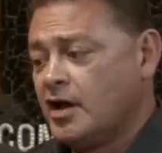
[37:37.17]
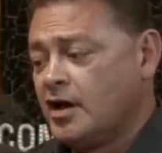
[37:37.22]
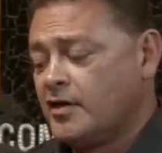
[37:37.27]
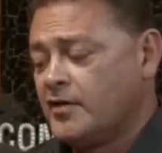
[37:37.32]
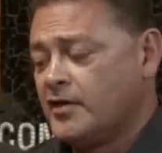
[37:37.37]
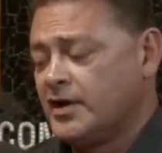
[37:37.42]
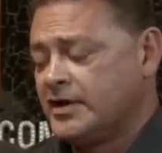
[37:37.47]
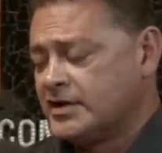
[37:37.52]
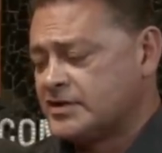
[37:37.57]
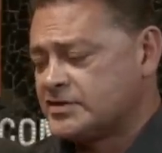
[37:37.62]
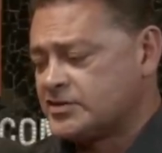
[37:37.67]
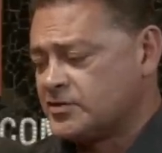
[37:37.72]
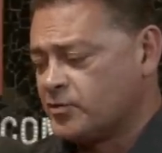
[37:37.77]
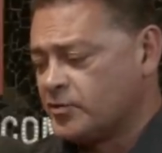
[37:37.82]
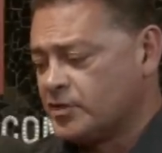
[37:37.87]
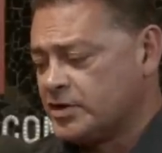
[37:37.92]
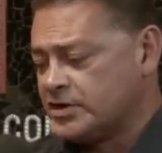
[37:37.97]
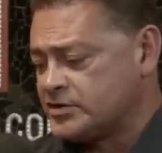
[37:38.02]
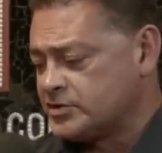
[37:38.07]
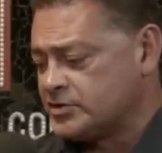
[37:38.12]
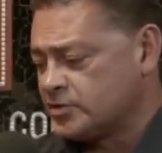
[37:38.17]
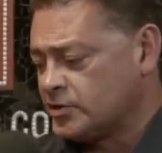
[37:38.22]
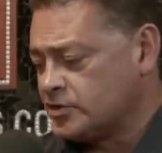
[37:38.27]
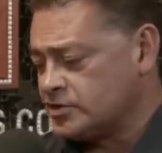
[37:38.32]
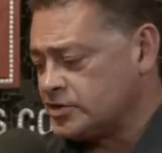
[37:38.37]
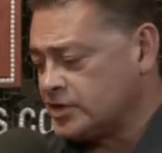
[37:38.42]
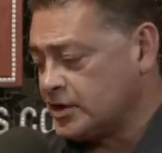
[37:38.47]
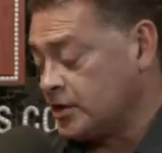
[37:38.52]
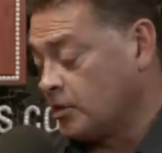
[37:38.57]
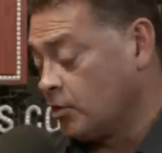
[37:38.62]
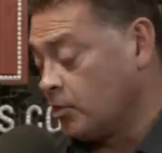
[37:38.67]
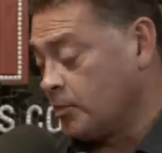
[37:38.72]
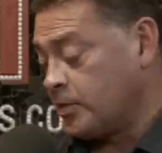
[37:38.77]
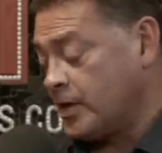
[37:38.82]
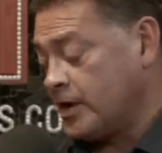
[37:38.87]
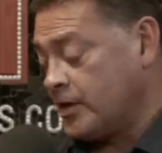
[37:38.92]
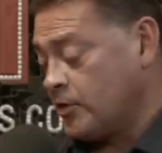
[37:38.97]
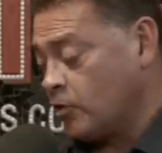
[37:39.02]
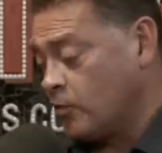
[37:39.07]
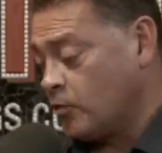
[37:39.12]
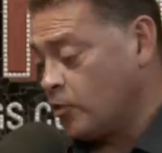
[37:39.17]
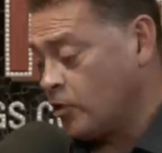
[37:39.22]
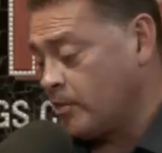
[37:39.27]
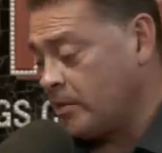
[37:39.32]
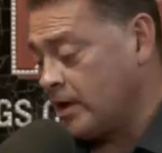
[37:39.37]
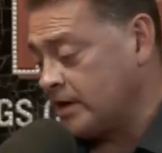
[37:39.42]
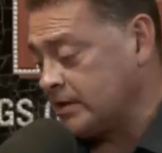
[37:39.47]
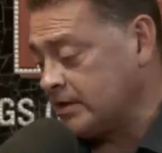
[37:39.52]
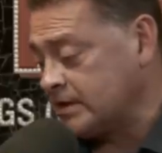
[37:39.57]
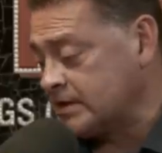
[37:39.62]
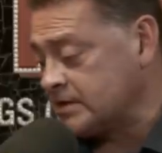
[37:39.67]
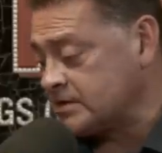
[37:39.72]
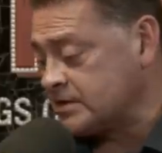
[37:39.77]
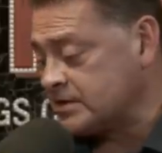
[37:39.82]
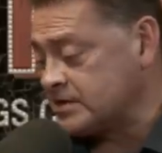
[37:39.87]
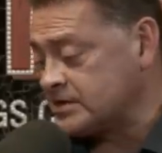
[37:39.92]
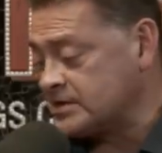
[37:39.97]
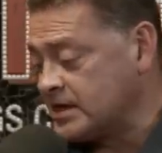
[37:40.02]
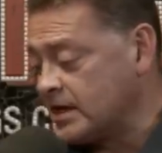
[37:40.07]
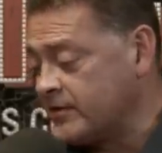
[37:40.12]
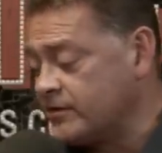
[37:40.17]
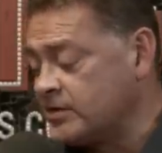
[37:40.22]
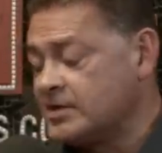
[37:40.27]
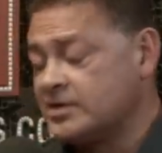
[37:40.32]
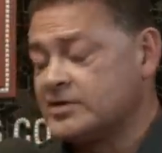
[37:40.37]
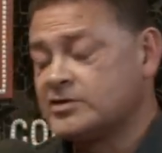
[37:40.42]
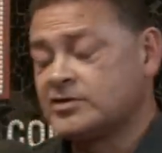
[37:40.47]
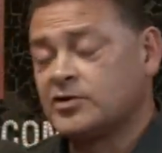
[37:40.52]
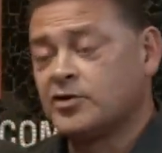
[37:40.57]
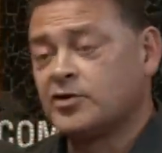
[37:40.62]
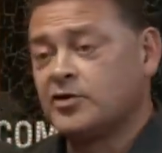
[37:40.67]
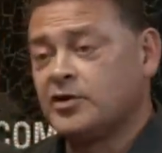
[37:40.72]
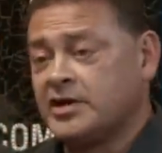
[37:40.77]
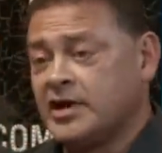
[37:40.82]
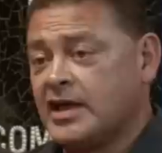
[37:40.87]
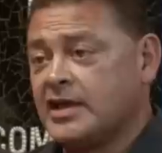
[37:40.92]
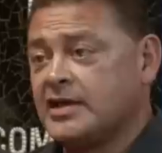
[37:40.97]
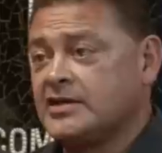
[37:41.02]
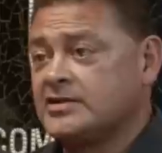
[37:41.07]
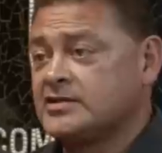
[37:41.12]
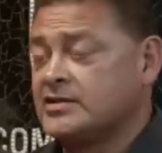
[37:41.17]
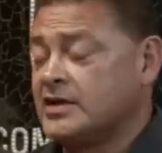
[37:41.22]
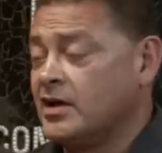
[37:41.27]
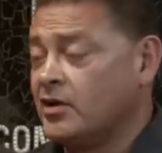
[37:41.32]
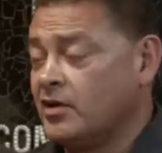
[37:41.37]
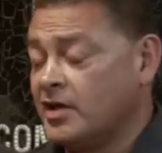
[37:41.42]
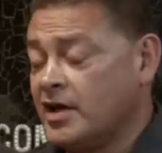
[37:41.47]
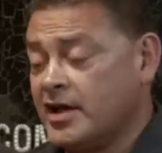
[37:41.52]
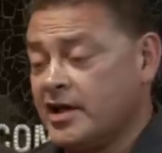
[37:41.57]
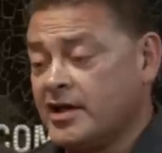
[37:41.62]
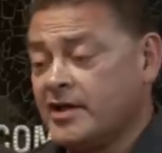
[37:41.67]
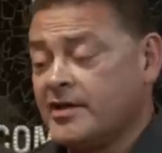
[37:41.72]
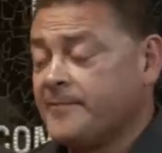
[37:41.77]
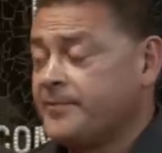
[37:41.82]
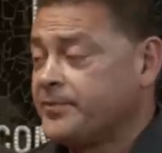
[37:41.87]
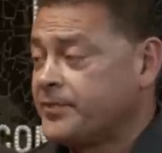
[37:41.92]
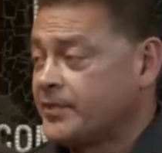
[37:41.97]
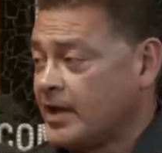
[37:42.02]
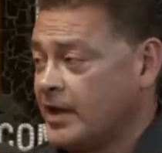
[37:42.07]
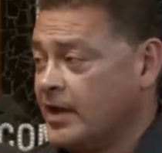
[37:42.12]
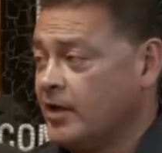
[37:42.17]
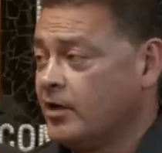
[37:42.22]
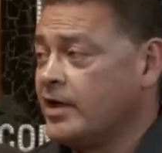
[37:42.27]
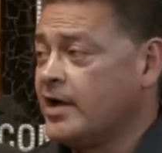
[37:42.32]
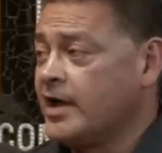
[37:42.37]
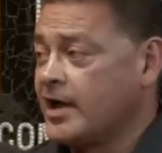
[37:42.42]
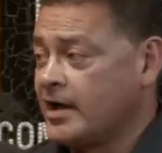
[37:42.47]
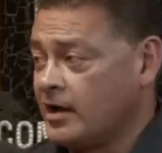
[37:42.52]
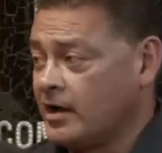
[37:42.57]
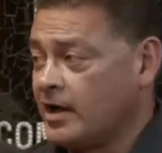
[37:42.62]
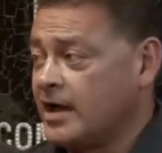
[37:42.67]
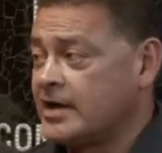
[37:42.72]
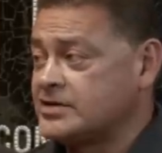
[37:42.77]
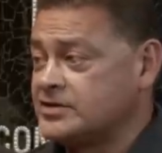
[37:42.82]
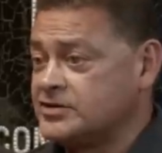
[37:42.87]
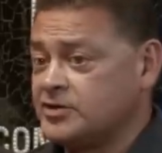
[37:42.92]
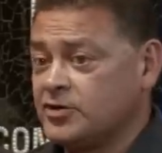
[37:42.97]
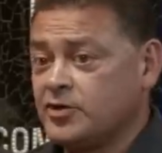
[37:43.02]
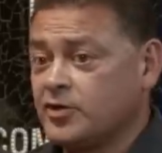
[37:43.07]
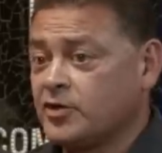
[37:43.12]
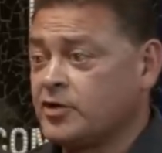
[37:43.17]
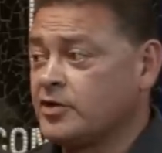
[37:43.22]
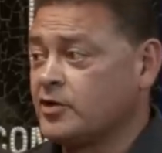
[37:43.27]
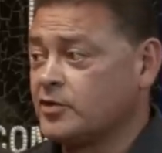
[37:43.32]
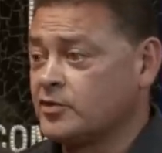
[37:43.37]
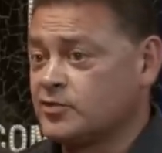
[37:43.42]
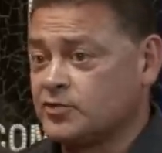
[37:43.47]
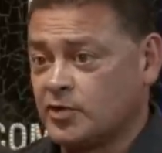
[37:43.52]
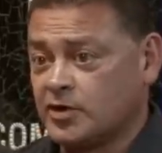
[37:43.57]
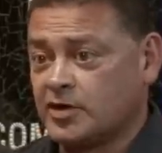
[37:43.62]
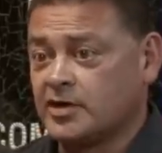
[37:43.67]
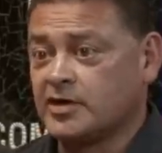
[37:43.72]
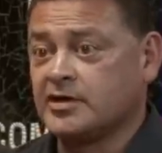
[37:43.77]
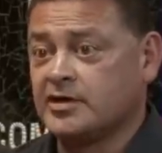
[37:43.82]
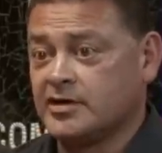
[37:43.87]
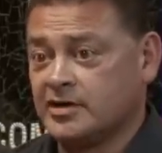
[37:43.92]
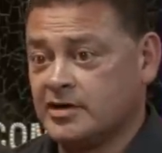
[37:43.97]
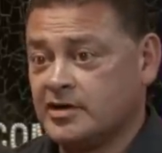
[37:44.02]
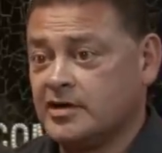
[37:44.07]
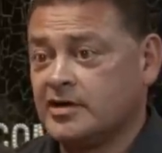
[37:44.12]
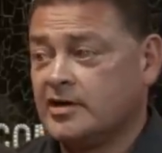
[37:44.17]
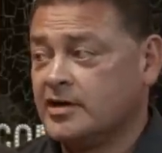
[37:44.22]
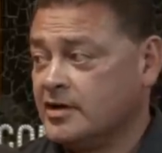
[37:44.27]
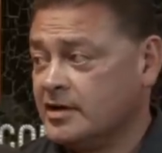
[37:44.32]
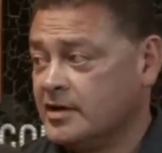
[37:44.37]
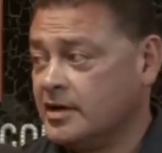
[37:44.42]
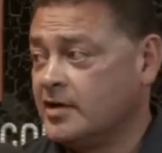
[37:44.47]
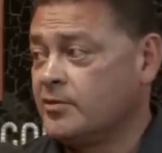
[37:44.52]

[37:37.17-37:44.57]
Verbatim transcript: They did some research, and Gil would probably know more about this, in the 70s and early 80s in L.A. L.A. had a lot of serial killers working. They